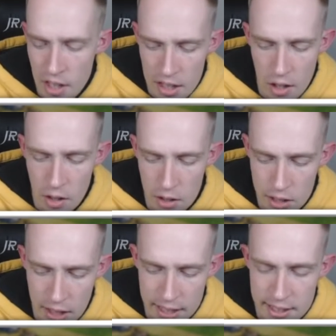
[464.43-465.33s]
or your
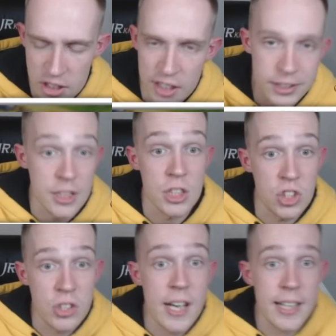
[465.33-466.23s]
lightning chest and you
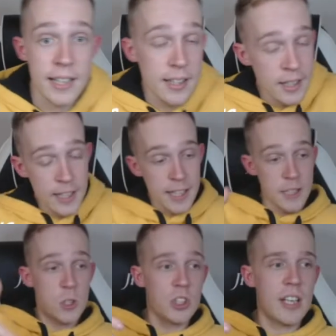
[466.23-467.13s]
strike it and you
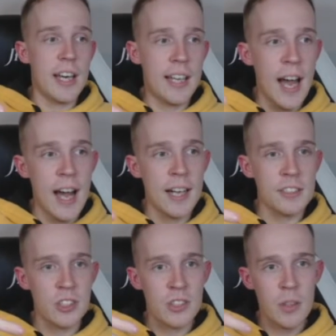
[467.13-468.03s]
just get
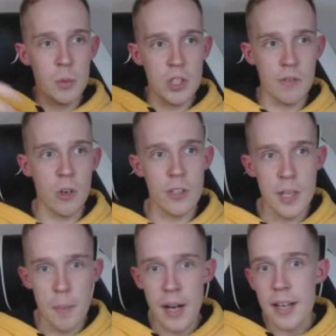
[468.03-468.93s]
cards which you've already
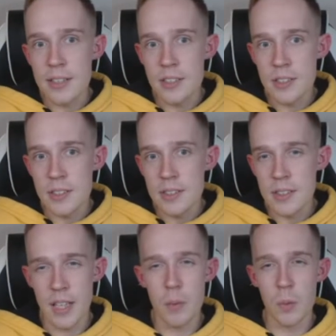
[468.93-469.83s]
maxed.
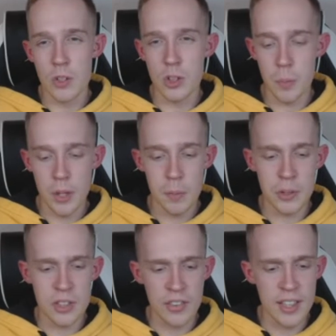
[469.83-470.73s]
Like, what's the purpose? I
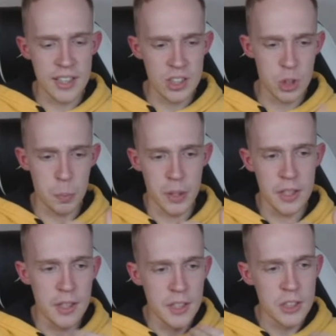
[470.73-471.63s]
think it
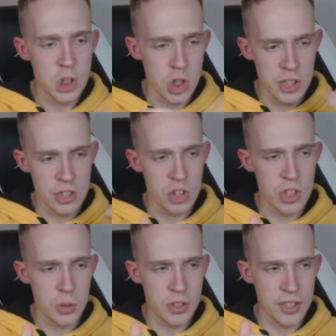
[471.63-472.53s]
should
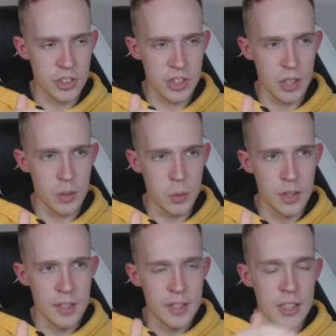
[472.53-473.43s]
introduce it so
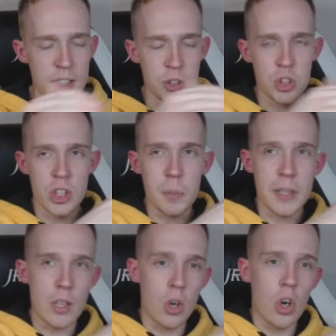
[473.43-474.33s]
you're extremely
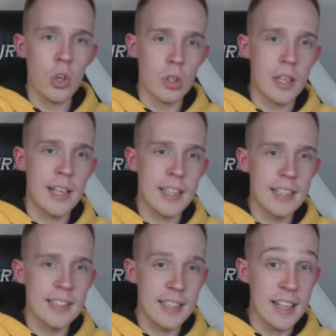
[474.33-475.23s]
unlikely
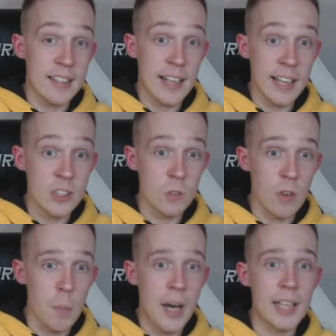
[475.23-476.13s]
to get the cards you've got
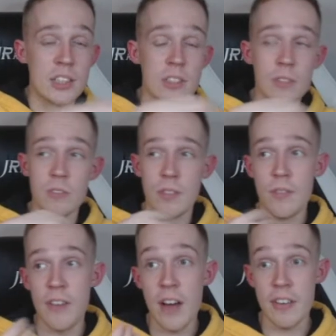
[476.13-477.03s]
maxed and
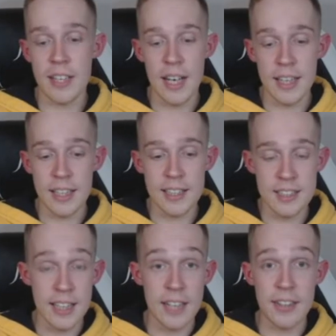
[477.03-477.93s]
very likely to
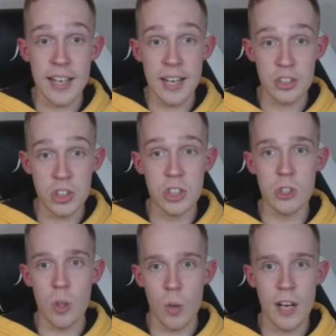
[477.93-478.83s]
get the cards that you
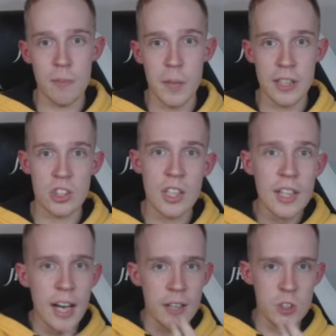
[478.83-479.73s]
don't have maxed.
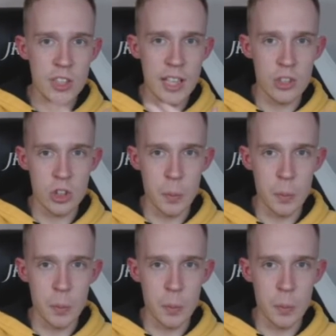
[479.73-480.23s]
I understand that some